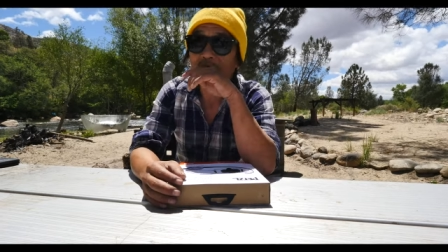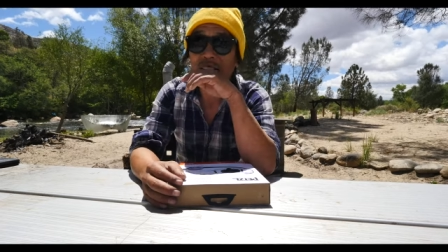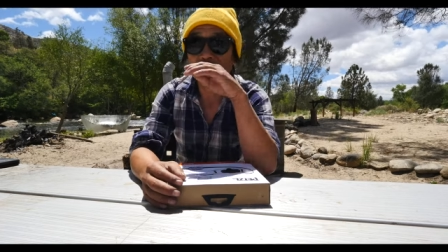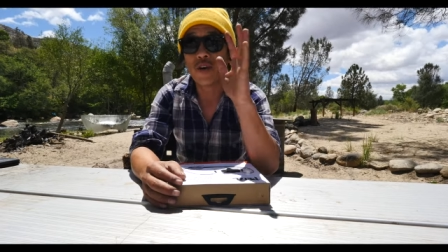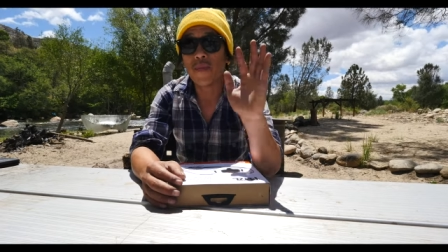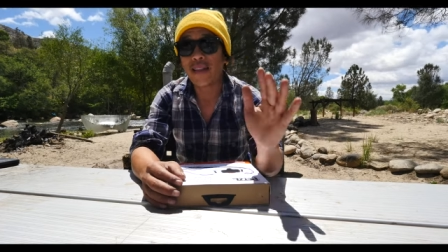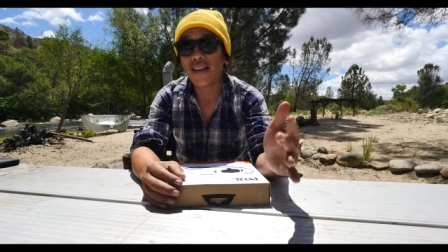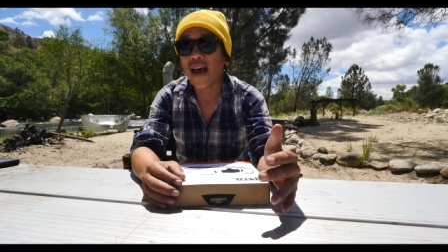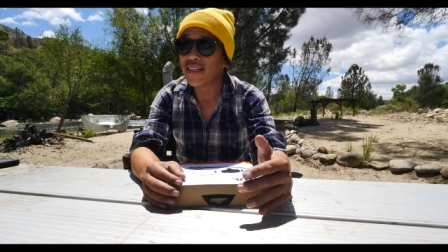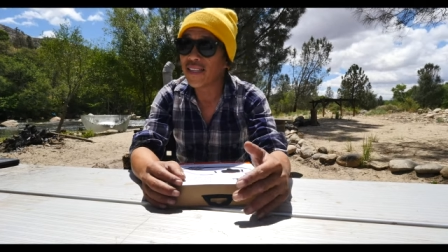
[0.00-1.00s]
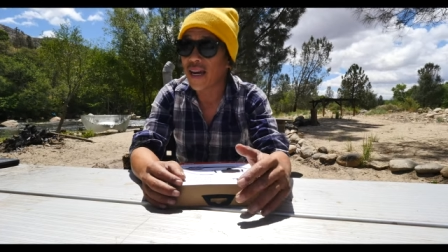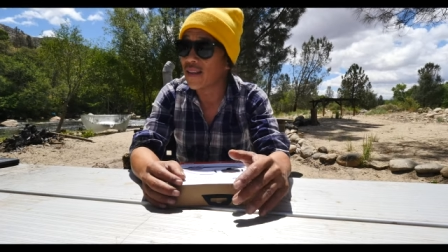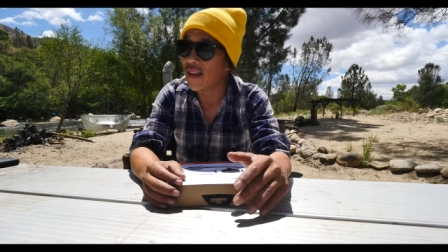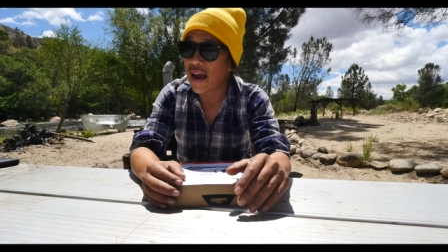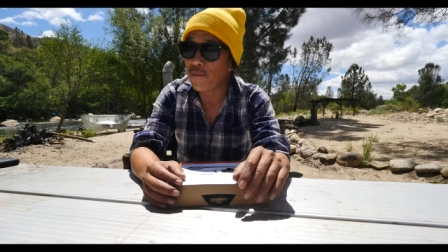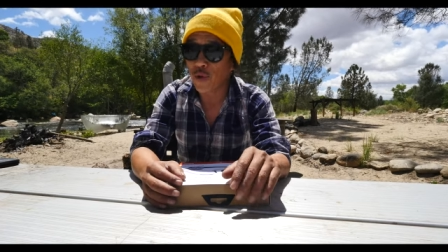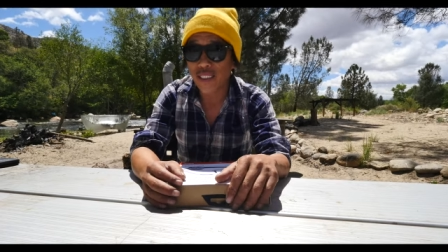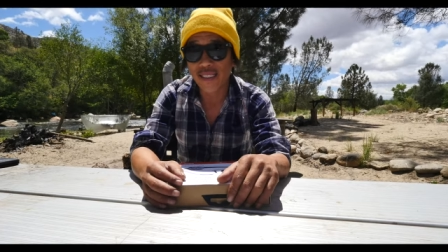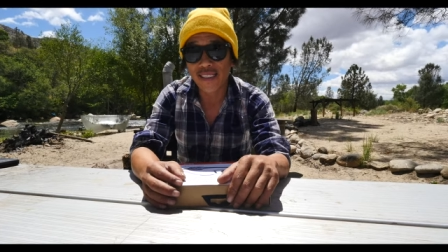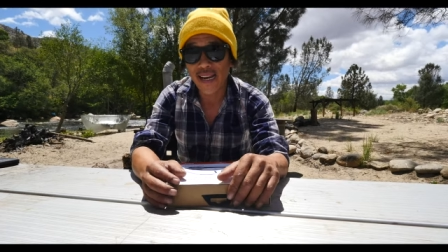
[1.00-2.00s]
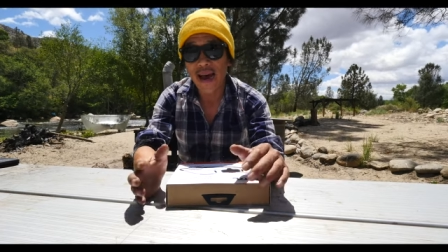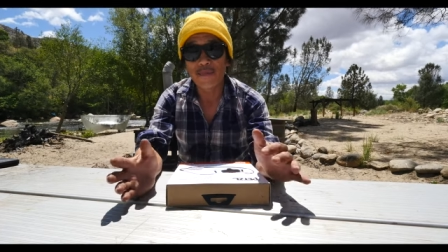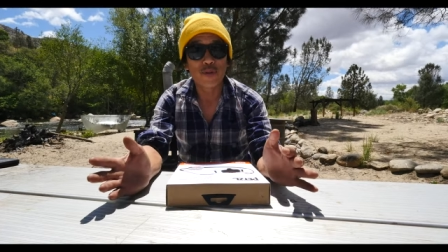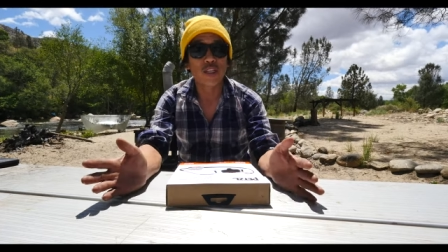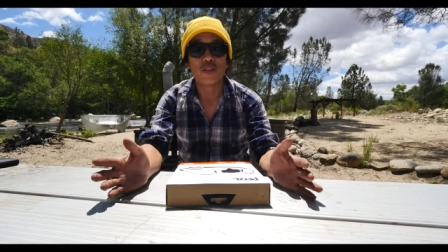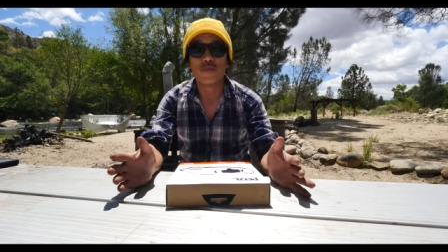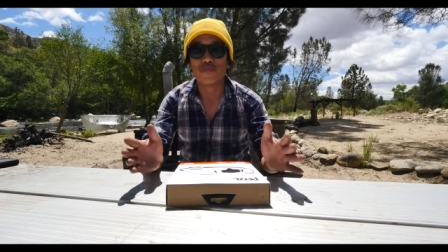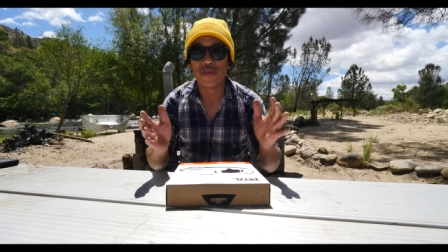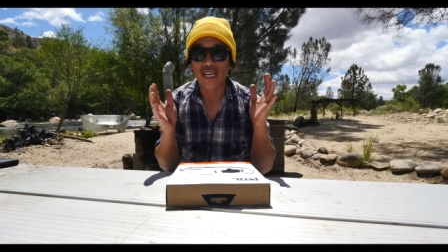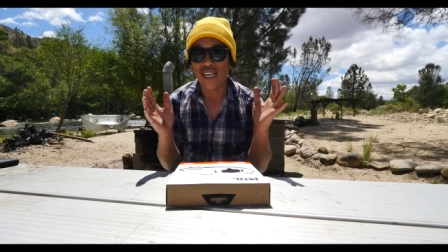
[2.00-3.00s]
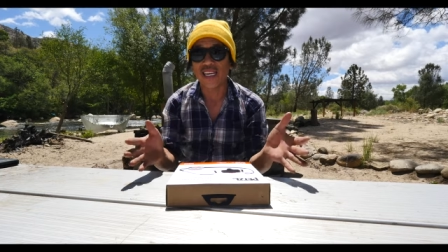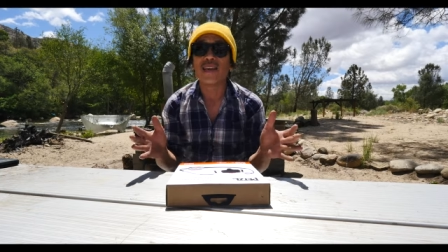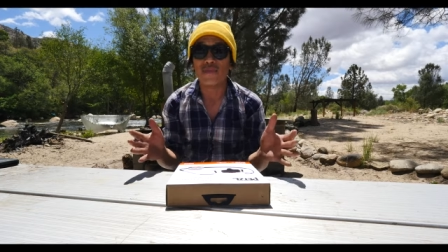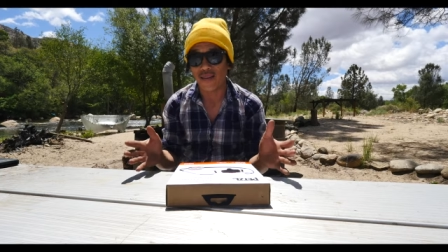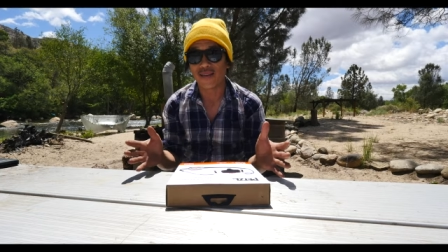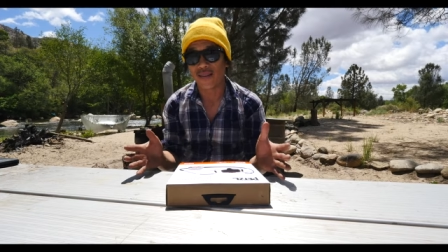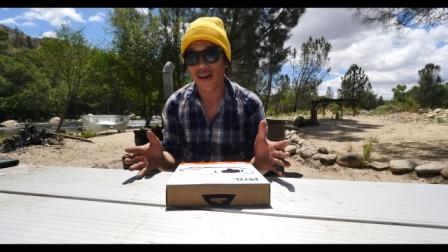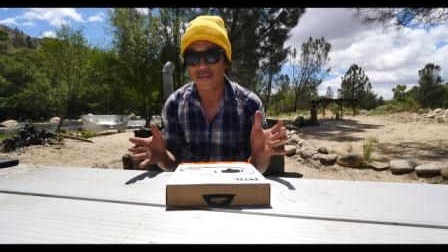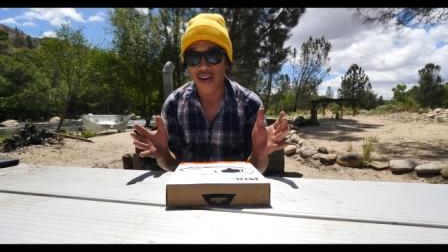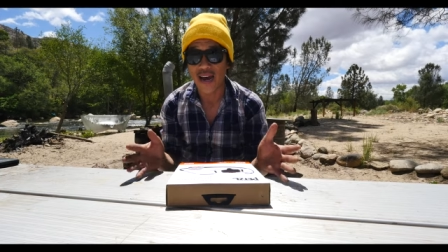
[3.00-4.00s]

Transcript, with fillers: And so my last headlamp was this absolute behemoth of a